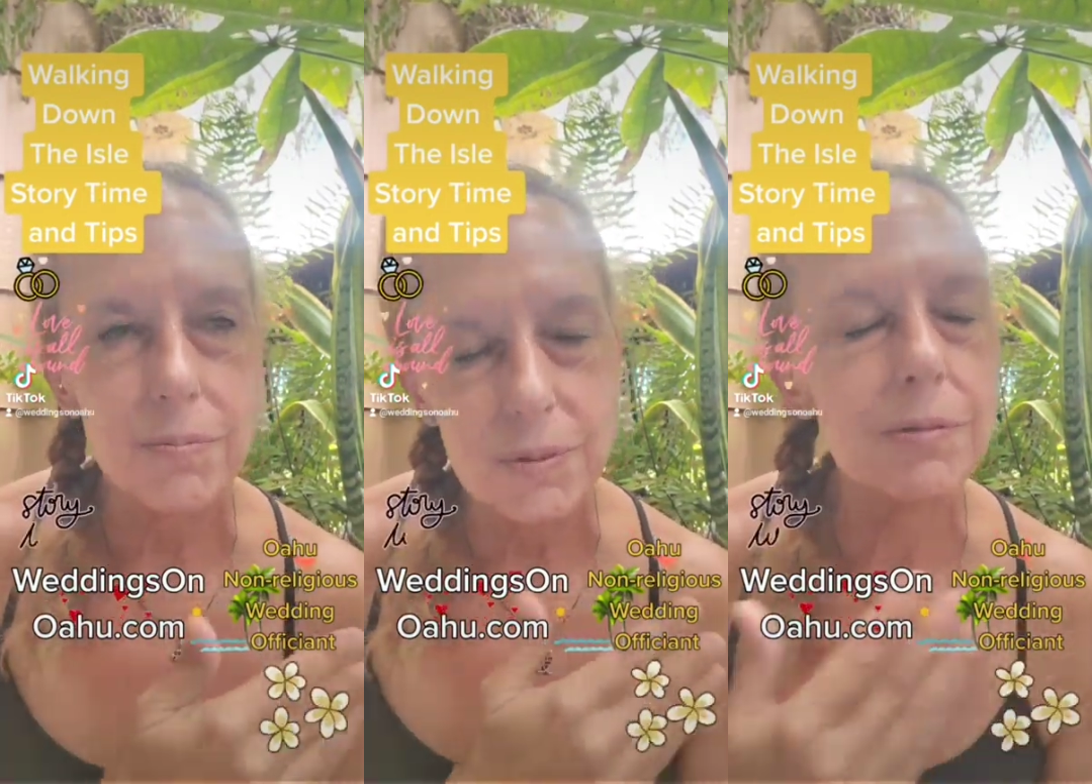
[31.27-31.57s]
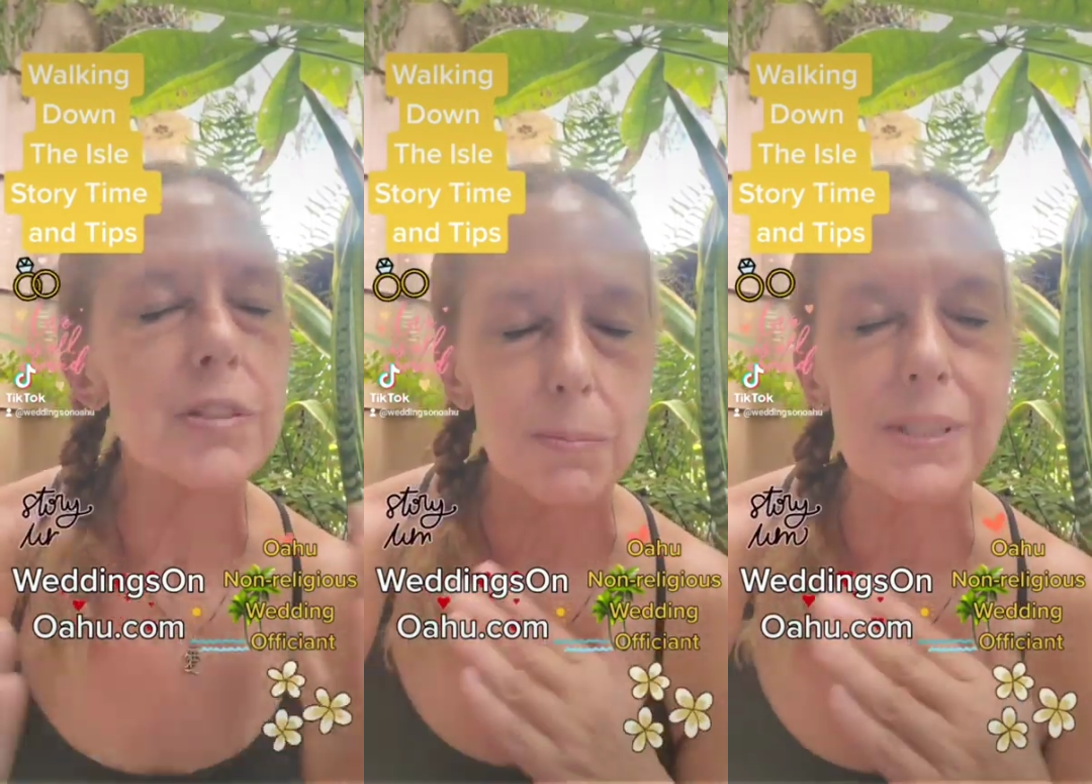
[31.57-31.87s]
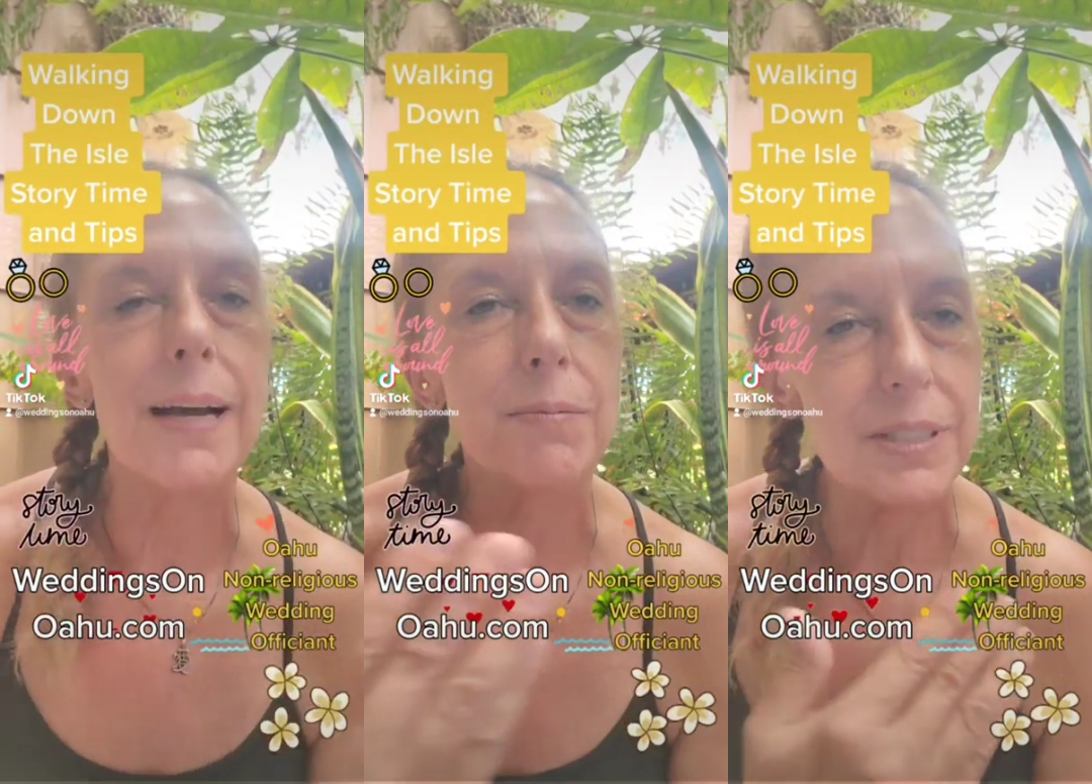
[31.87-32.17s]

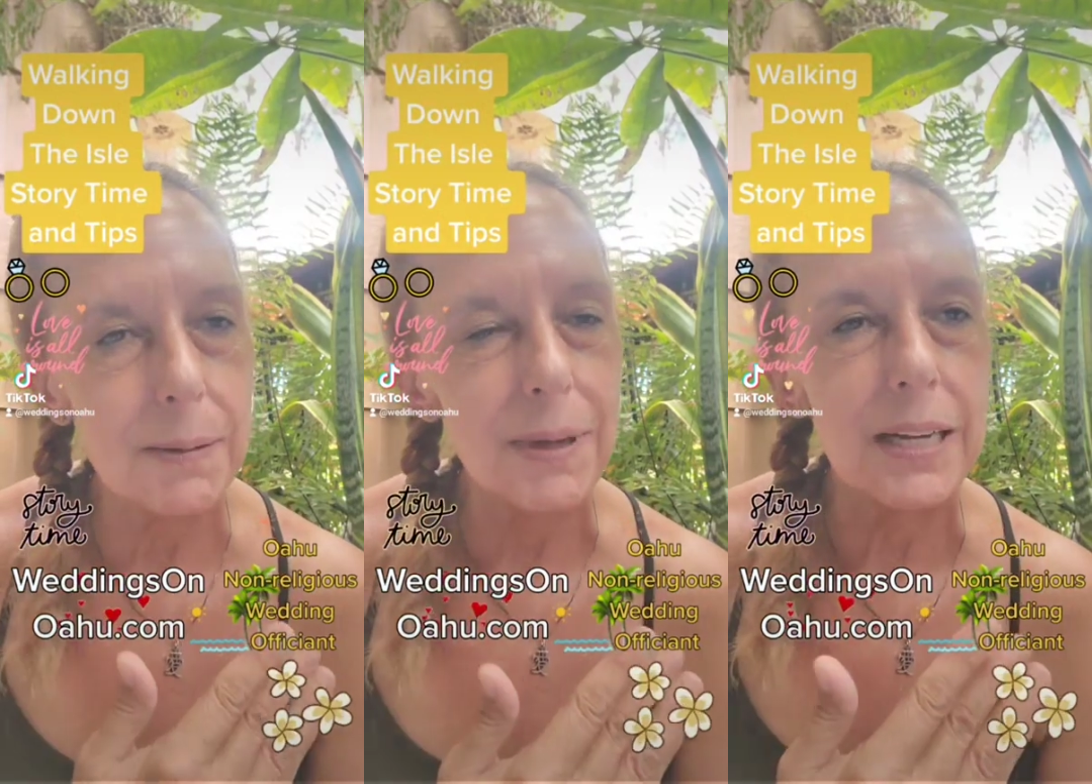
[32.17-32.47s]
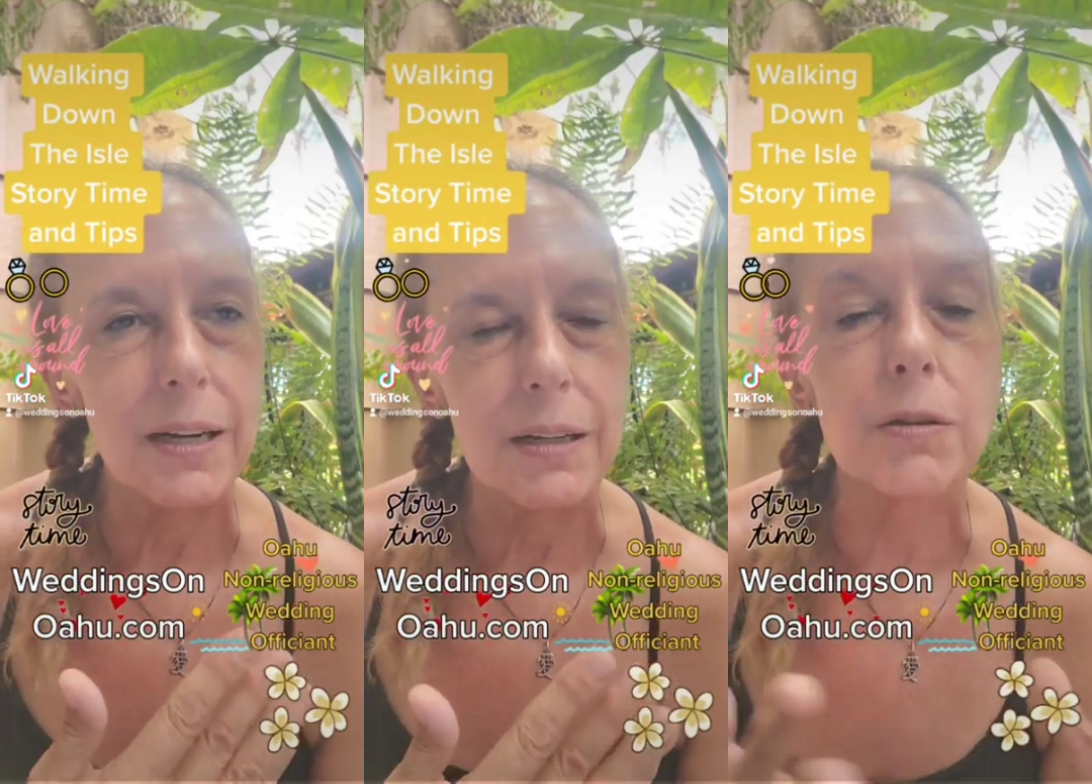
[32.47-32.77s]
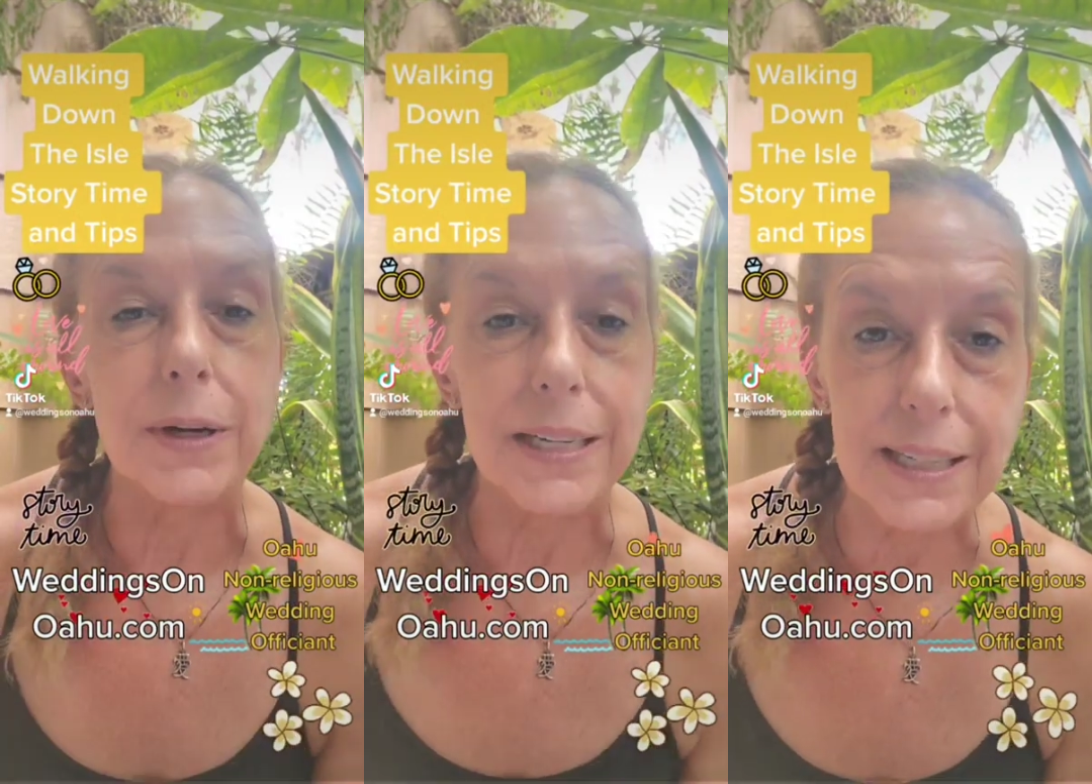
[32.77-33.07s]
Sometimes they make a
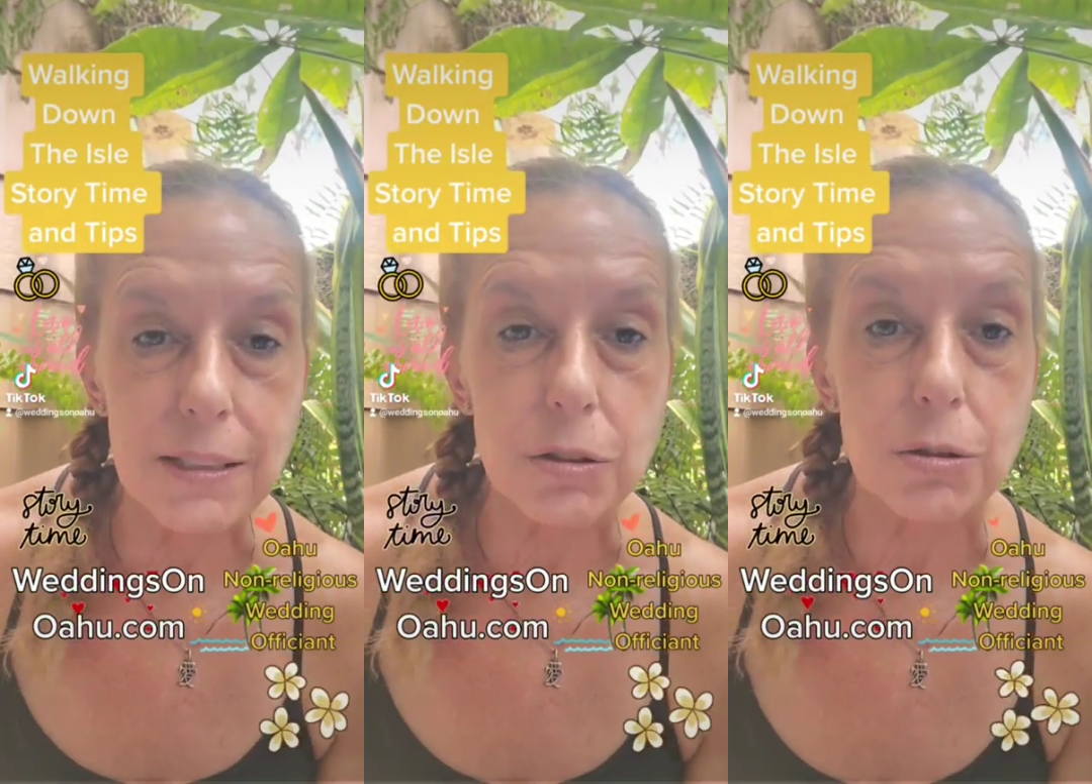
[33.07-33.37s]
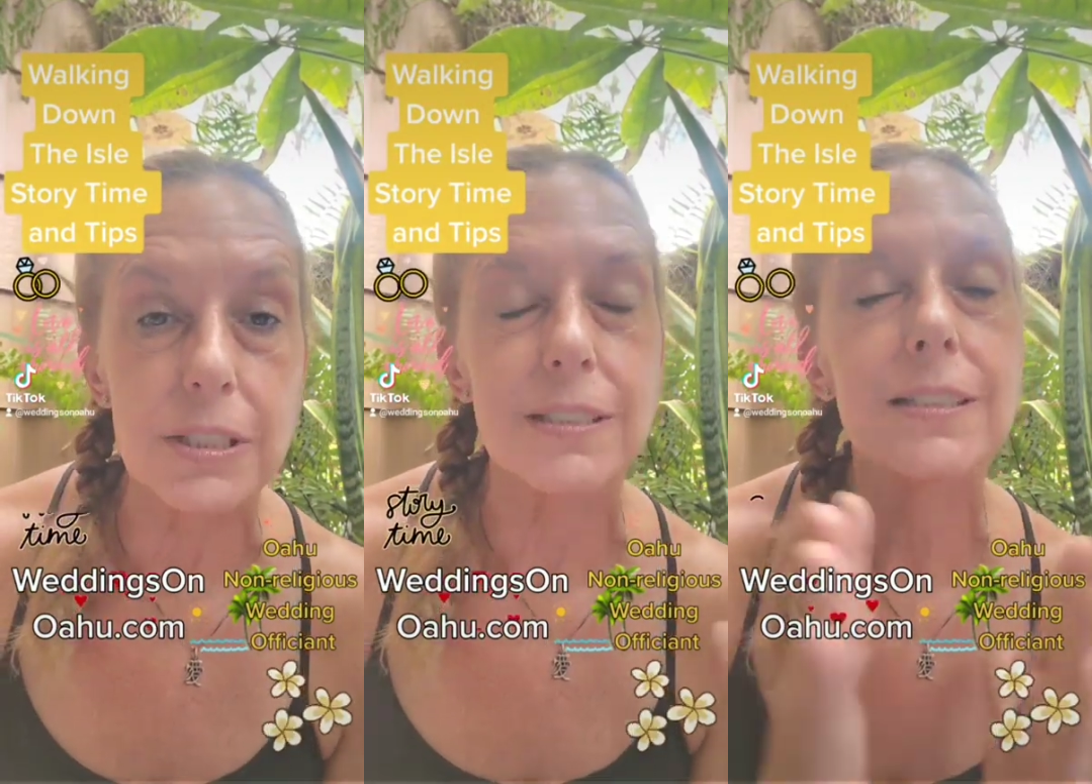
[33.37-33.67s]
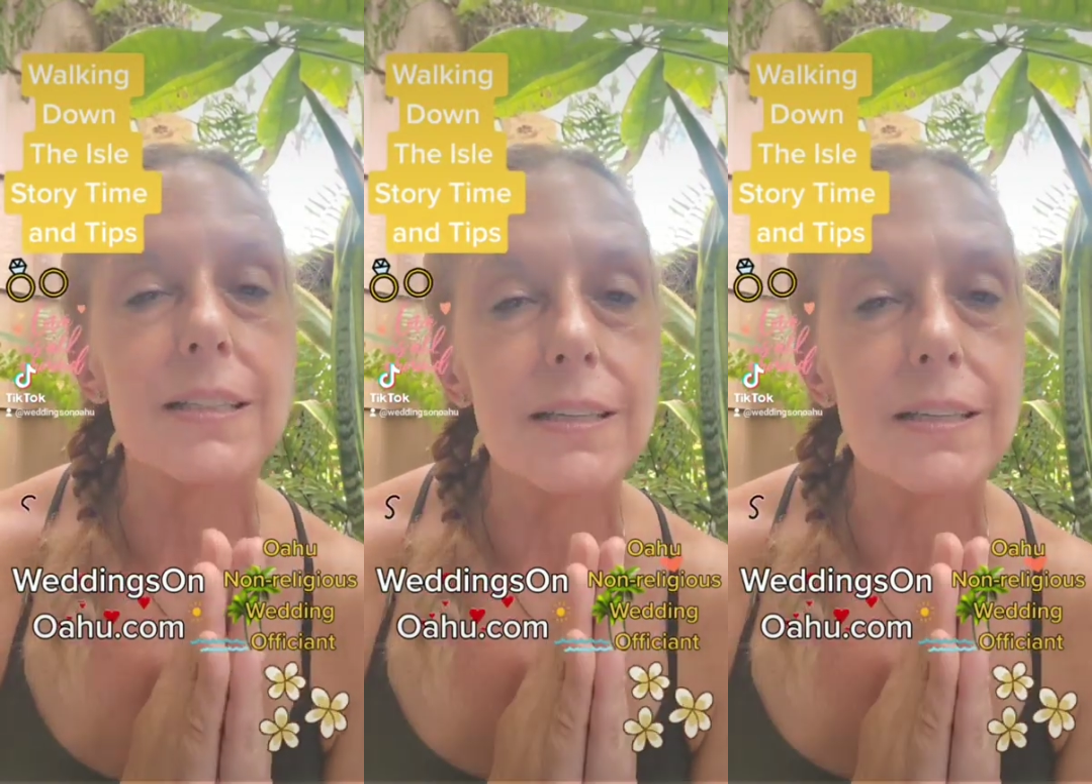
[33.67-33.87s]
grand entrance.